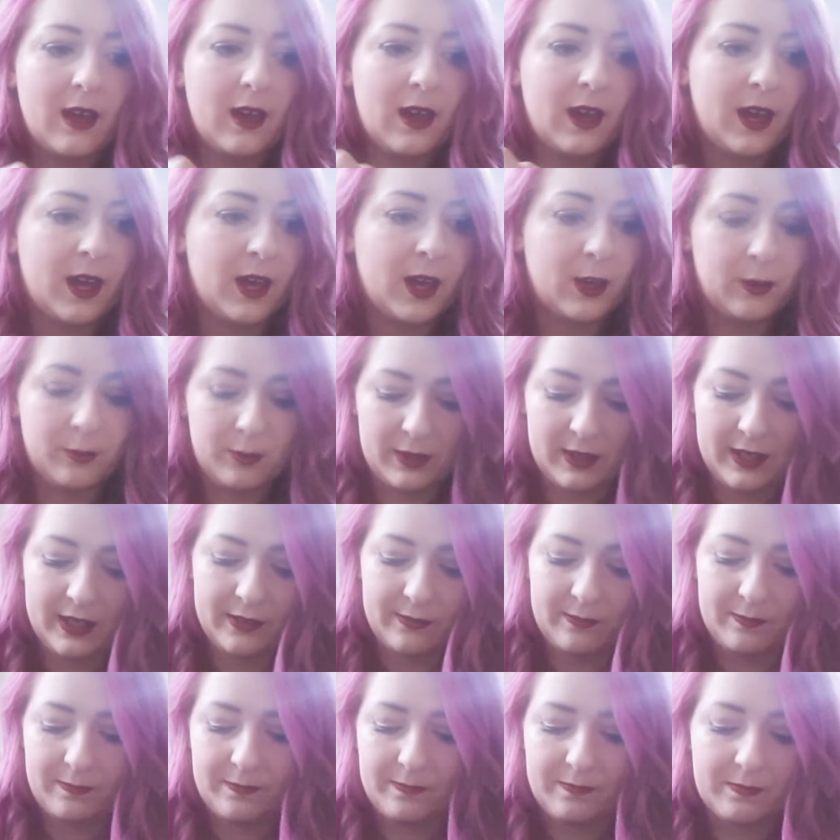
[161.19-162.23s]
and
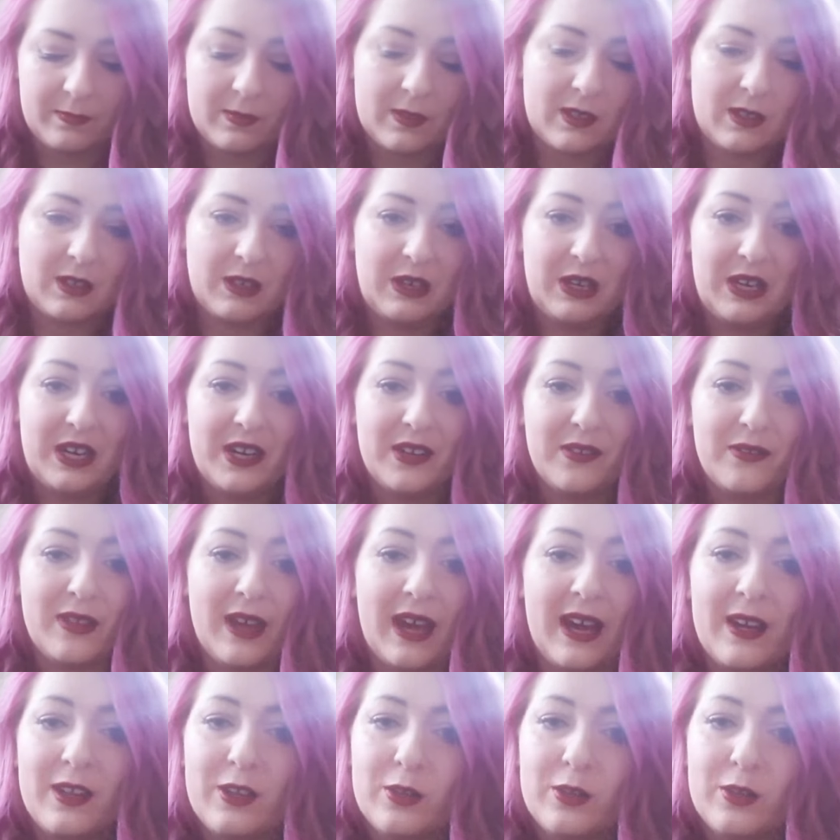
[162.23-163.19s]
then got rid of that,